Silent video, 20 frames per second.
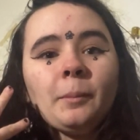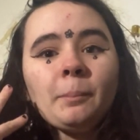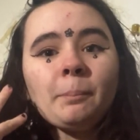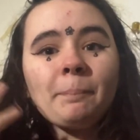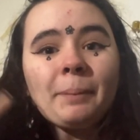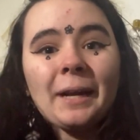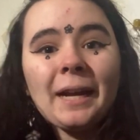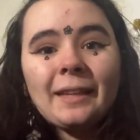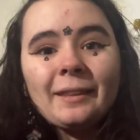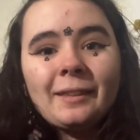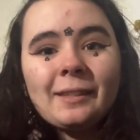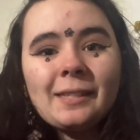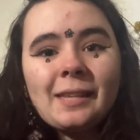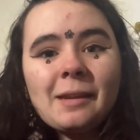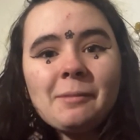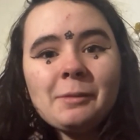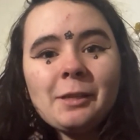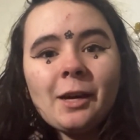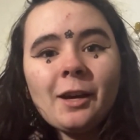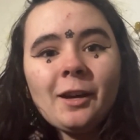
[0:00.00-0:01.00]
but at the
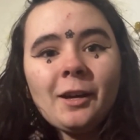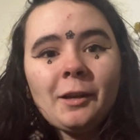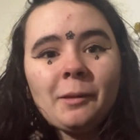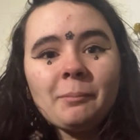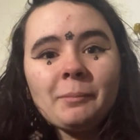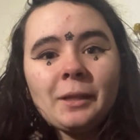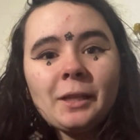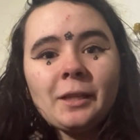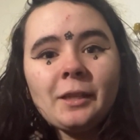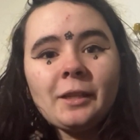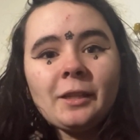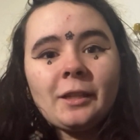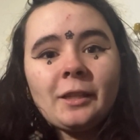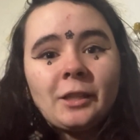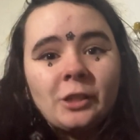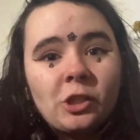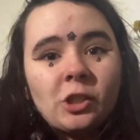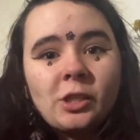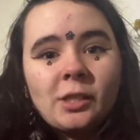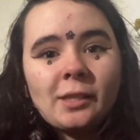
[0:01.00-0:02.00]
same time
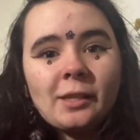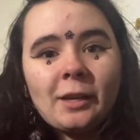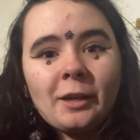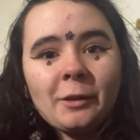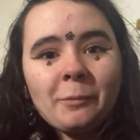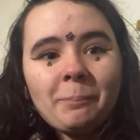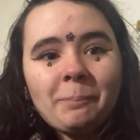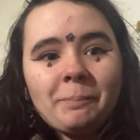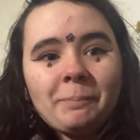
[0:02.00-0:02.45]
it's just like